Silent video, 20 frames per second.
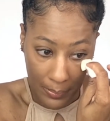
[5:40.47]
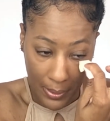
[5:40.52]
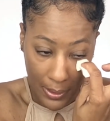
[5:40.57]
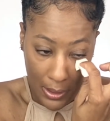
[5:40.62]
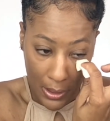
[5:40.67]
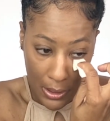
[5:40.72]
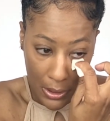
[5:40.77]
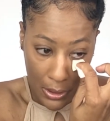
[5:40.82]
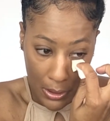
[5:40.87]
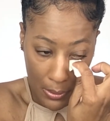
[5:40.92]

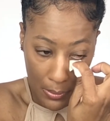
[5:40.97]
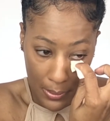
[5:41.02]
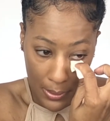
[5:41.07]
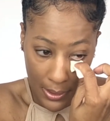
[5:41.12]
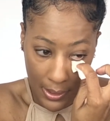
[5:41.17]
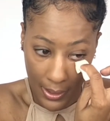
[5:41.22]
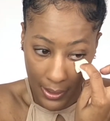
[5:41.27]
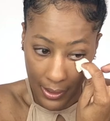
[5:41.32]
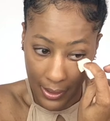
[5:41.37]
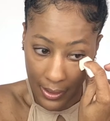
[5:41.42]
She was
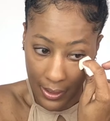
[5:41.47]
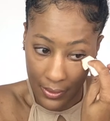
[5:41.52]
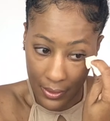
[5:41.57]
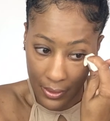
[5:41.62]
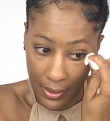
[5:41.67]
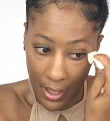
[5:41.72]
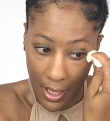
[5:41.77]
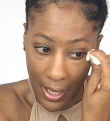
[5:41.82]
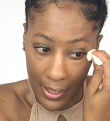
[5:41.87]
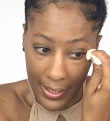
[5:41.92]
like,
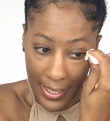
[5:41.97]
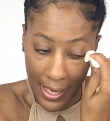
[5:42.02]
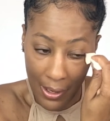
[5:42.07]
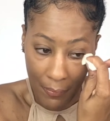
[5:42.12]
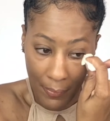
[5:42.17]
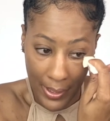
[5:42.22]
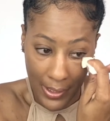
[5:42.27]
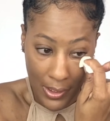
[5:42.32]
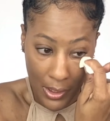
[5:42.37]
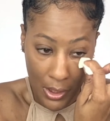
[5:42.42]
I can't
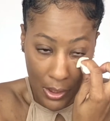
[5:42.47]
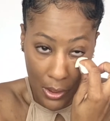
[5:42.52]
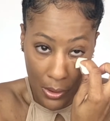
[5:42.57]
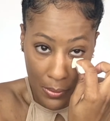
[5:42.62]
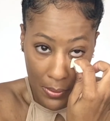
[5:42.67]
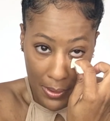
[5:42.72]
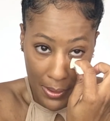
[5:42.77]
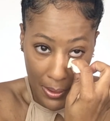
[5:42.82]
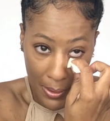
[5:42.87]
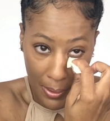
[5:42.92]
wait to use
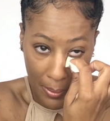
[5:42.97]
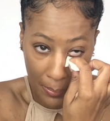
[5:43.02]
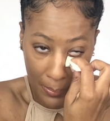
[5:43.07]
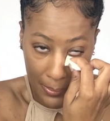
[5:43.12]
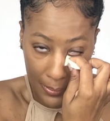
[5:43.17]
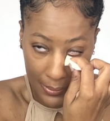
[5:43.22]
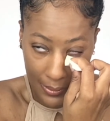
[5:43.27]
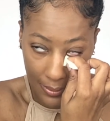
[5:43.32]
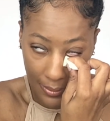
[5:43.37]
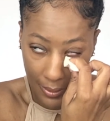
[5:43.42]
them.
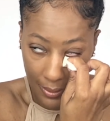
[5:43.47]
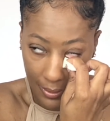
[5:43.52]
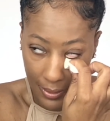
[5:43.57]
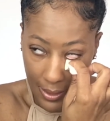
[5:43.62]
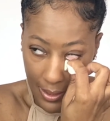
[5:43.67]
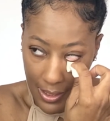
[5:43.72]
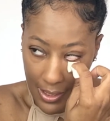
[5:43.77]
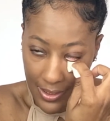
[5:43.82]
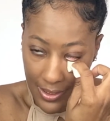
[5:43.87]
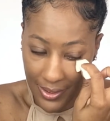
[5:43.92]

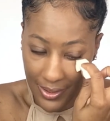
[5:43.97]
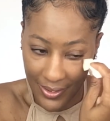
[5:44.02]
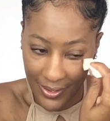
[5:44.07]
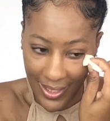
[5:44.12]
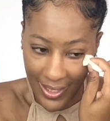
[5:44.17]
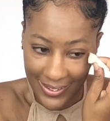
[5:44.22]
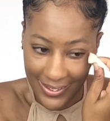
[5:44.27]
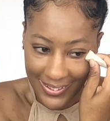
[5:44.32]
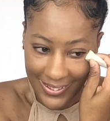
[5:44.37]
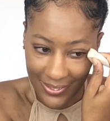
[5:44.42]
So
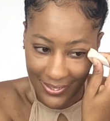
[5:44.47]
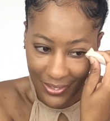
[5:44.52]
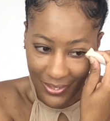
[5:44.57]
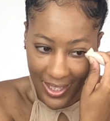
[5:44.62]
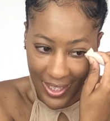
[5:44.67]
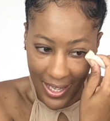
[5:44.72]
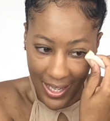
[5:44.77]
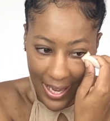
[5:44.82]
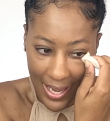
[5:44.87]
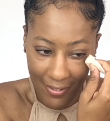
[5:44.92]
that's when
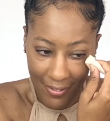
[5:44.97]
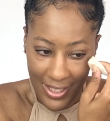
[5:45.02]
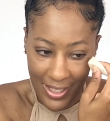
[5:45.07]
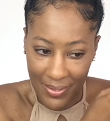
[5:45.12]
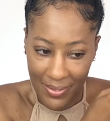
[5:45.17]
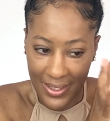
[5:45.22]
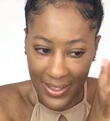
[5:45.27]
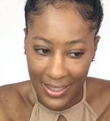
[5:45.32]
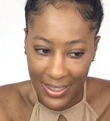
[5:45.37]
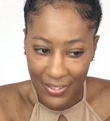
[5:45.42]
every time I
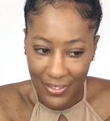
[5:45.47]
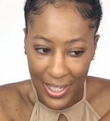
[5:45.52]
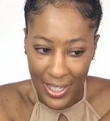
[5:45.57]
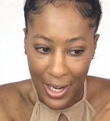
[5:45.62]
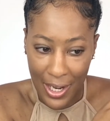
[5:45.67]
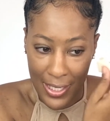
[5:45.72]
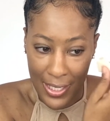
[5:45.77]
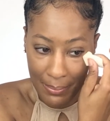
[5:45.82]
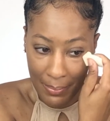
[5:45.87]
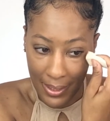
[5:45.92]
think of It
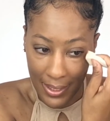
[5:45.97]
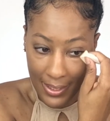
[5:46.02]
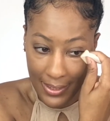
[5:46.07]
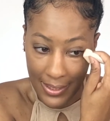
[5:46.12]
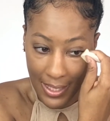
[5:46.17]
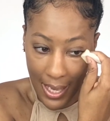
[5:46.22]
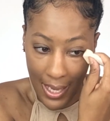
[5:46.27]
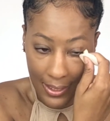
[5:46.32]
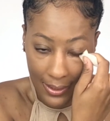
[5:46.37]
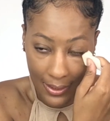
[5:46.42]
Cosmetics,
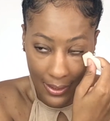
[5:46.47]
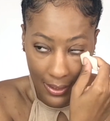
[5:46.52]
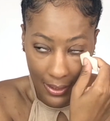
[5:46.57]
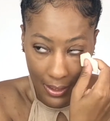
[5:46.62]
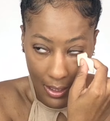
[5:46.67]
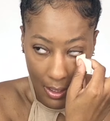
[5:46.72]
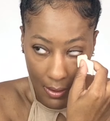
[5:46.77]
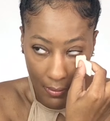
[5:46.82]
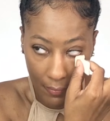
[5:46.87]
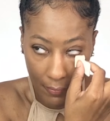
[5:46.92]
I think
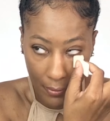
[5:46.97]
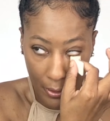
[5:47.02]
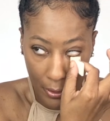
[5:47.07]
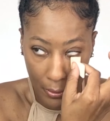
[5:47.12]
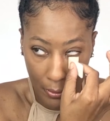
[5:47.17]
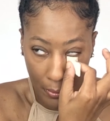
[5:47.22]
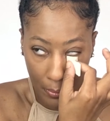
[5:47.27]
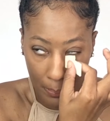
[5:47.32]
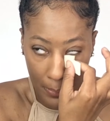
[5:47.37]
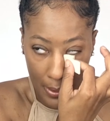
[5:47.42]
of
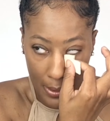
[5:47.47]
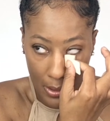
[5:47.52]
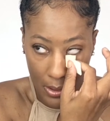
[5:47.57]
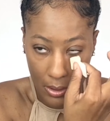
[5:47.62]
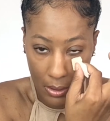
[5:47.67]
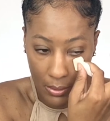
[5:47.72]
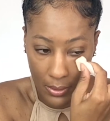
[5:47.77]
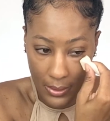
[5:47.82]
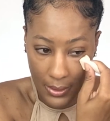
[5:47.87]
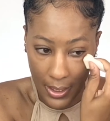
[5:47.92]
her being so
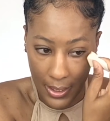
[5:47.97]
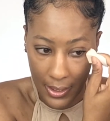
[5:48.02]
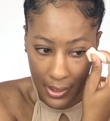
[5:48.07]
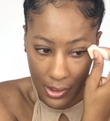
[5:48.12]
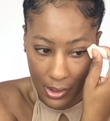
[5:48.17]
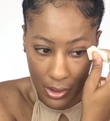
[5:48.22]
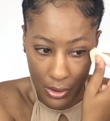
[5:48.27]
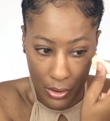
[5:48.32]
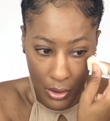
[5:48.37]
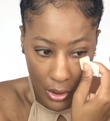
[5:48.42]
excited
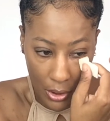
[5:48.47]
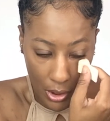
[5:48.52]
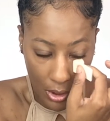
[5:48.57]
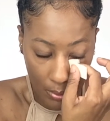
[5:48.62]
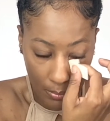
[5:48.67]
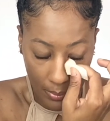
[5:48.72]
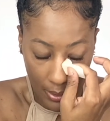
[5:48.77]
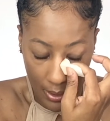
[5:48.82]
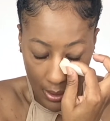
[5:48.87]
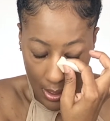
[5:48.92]
to show
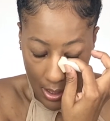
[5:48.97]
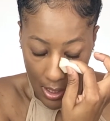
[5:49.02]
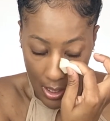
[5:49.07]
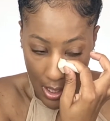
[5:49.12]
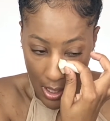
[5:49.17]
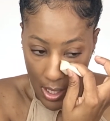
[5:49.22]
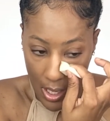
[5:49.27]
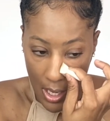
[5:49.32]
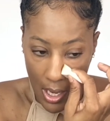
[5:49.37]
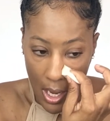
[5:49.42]
me
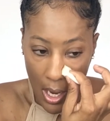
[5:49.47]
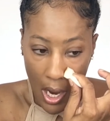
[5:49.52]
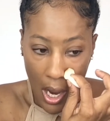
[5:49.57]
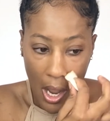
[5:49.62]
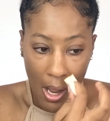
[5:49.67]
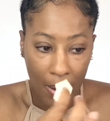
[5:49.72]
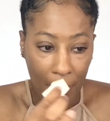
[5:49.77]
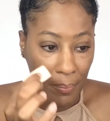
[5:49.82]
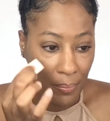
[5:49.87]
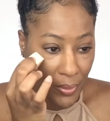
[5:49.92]

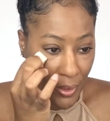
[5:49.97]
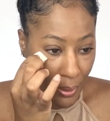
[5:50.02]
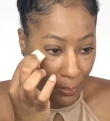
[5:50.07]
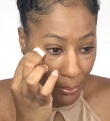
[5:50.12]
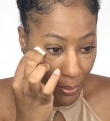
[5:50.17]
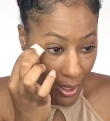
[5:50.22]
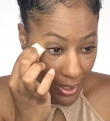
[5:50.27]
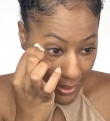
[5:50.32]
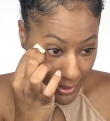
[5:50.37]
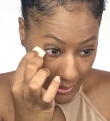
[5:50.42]
their
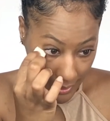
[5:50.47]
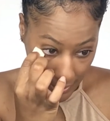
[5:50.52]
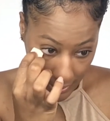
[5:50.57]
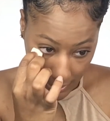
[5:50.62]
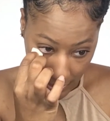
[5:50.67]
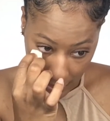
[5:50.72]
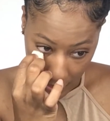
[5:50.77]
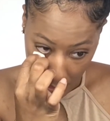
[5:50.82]
products.